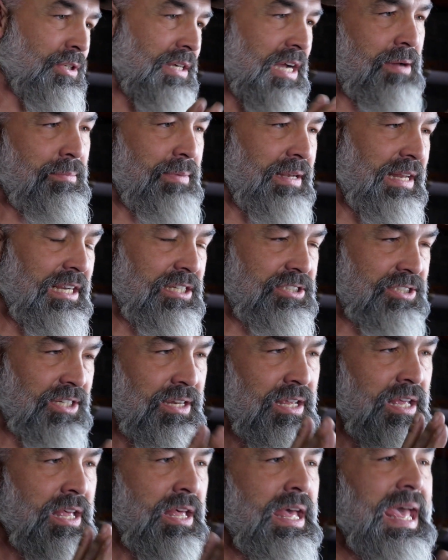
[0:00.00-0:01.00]

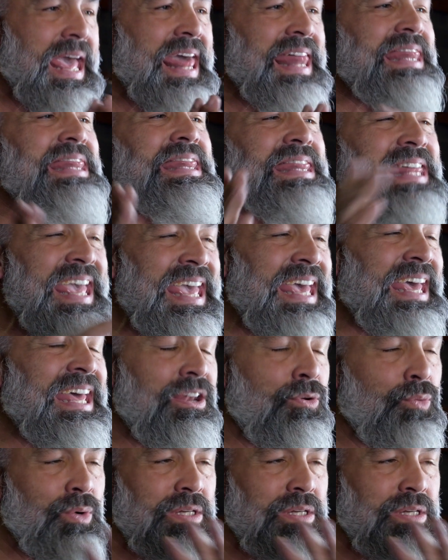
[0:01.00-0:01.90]
combination, and then